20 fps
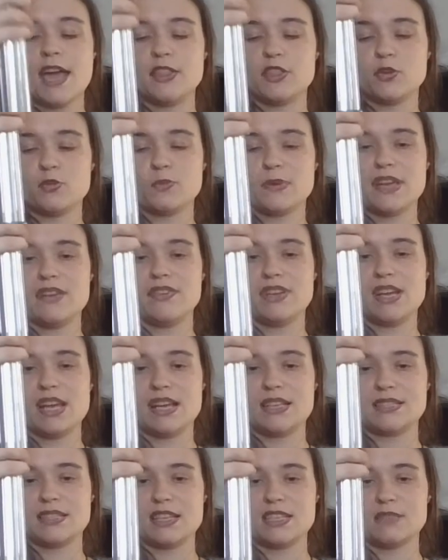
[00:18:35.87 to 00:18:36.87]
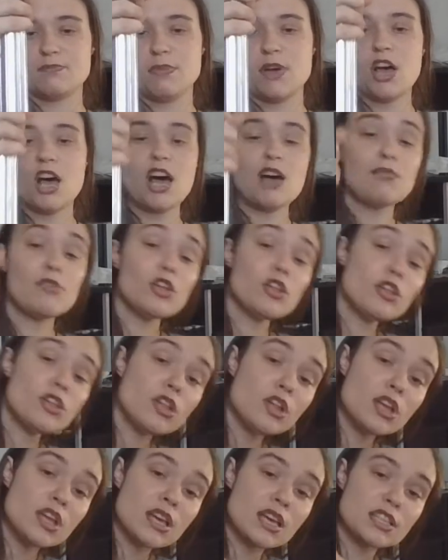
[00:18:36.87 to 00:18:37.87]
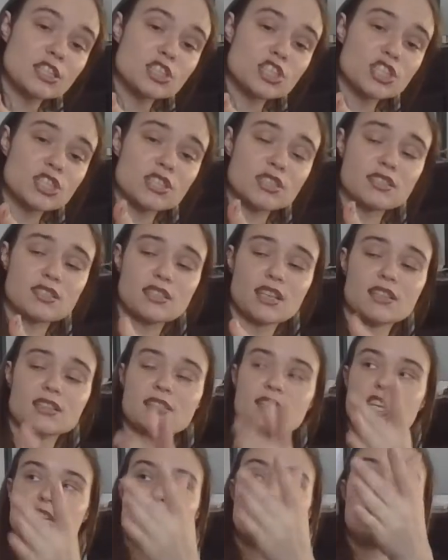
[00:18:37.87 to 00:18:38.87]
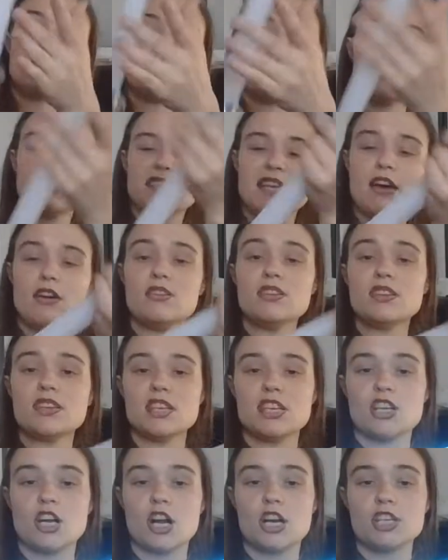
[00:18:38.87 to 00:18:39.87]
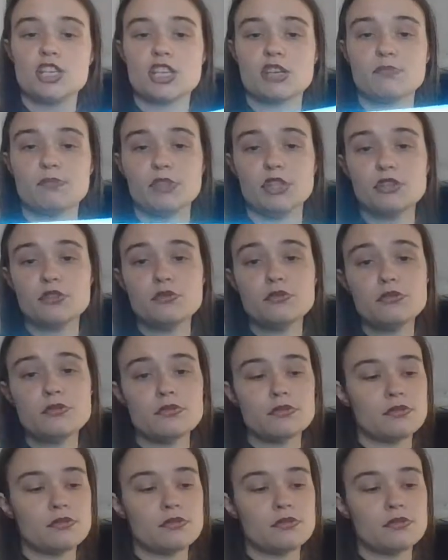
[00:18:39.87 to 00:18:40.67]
and the Raven SS pommel. It's just a stunt saber, no sound, in Arctic blue.